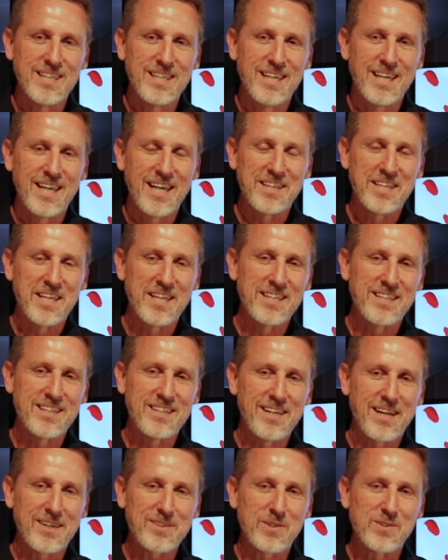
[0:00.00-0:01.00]
And then
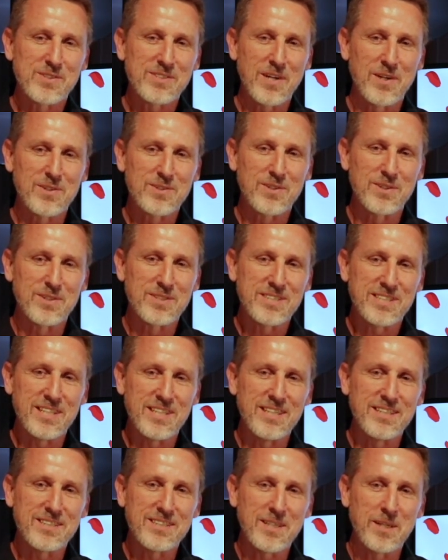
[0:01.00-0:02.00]
Dr. Seltzer
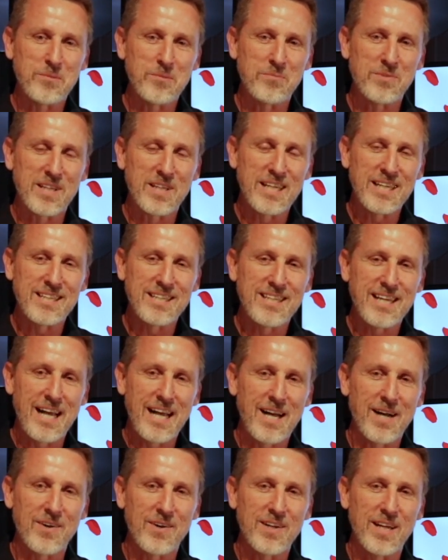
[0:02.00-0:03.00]
sees him lean
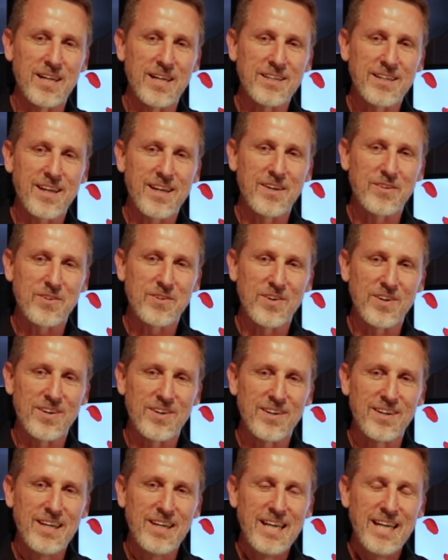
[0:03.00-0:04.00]
down and kiss her.
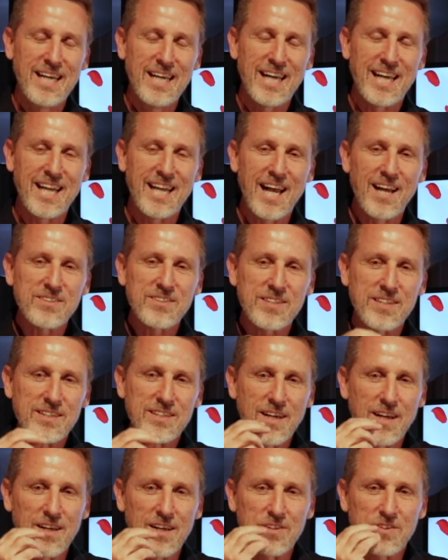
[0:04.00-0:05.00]
And as he
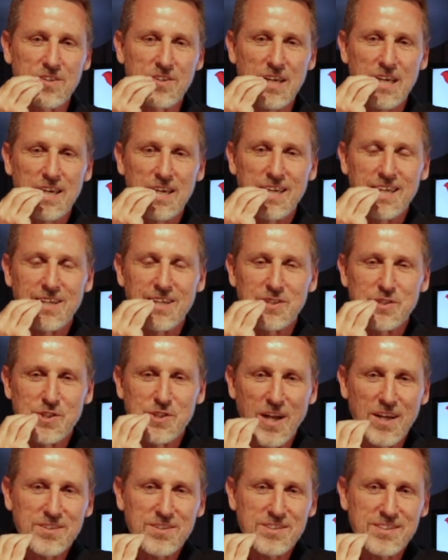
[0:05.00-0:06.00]
does, he
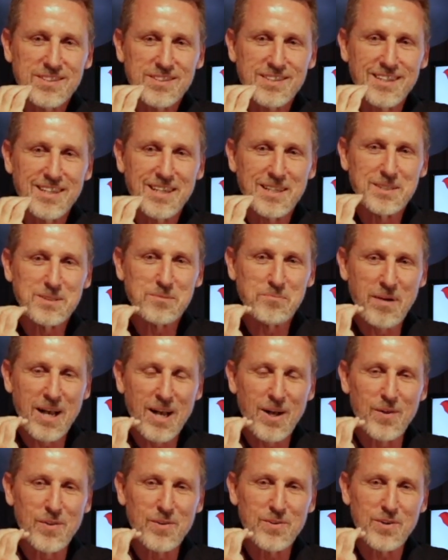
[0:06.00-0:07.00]
adjusts his
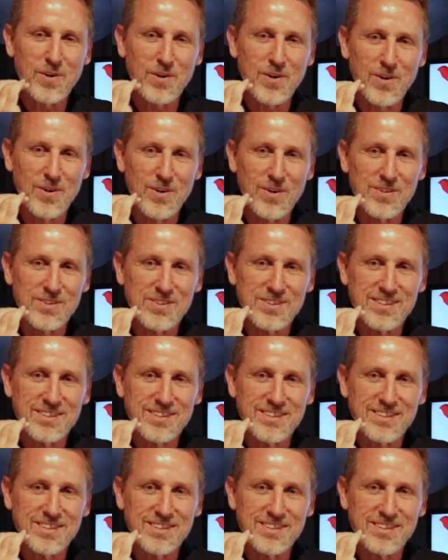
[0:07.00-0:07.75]
mouth to hers.